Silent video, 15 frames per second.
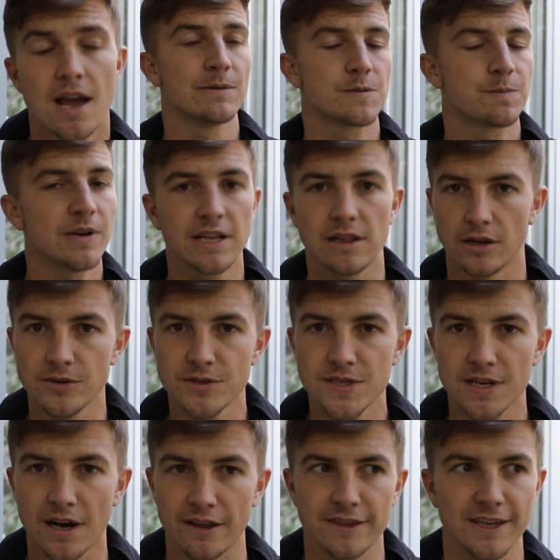It was pretty
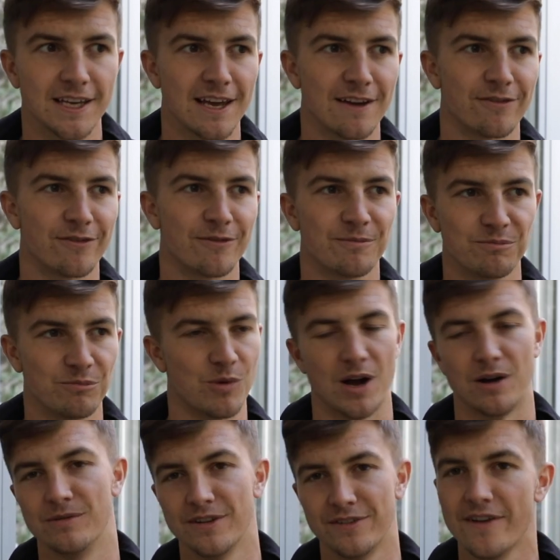close. I think if
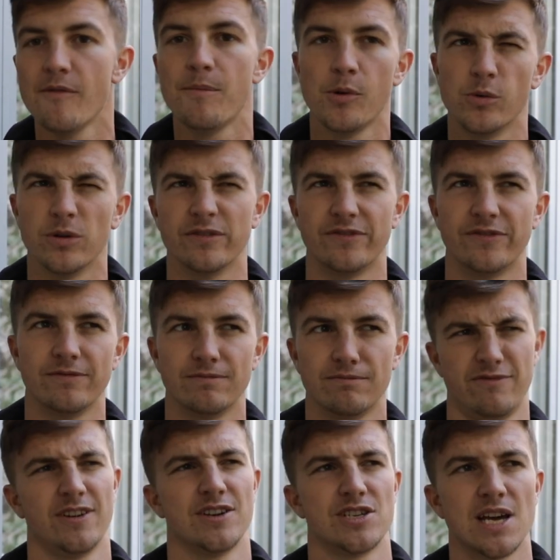Liverpool would have
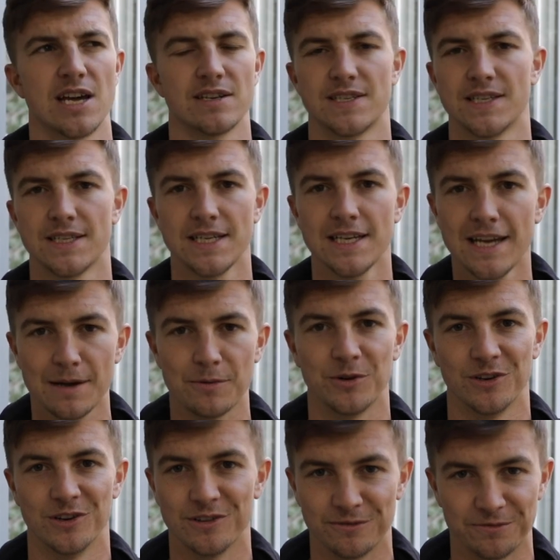finished ahead of City, it would
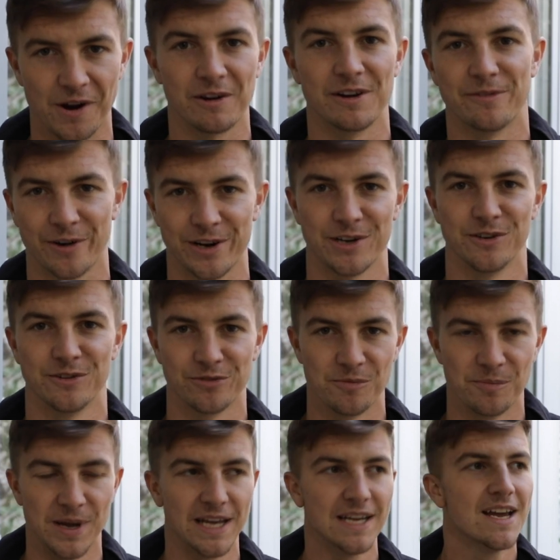have looked very, very good
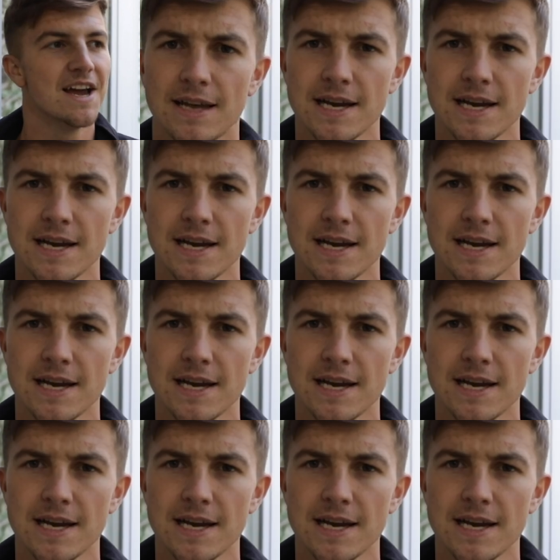from me.